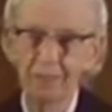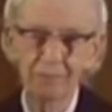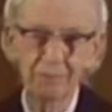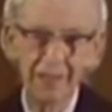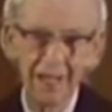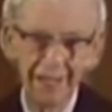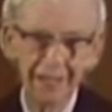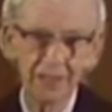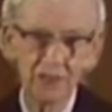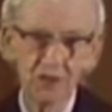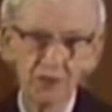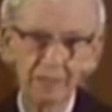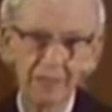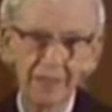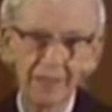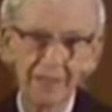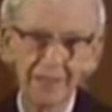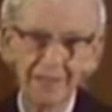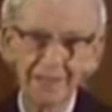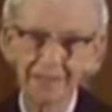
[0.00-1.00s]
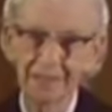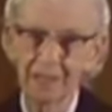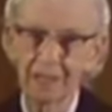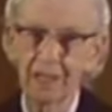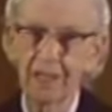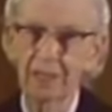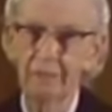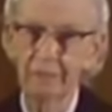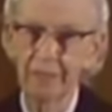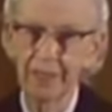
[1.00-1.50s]
manage a man into
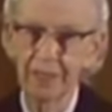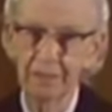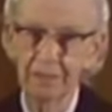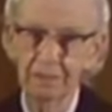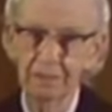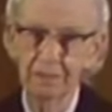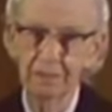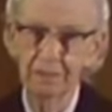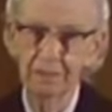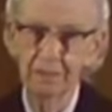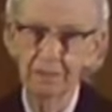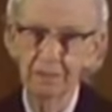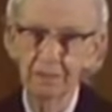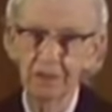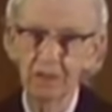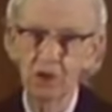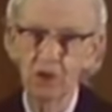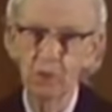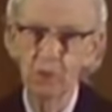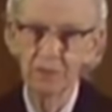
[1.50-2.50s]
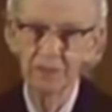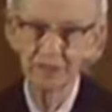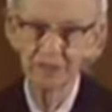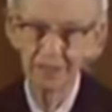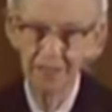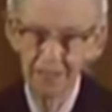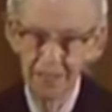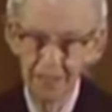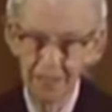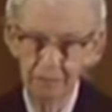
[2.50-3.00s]
combat. You
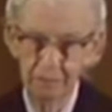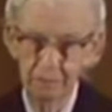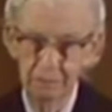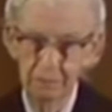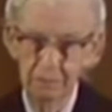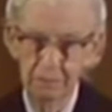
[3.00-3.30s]
must lead him.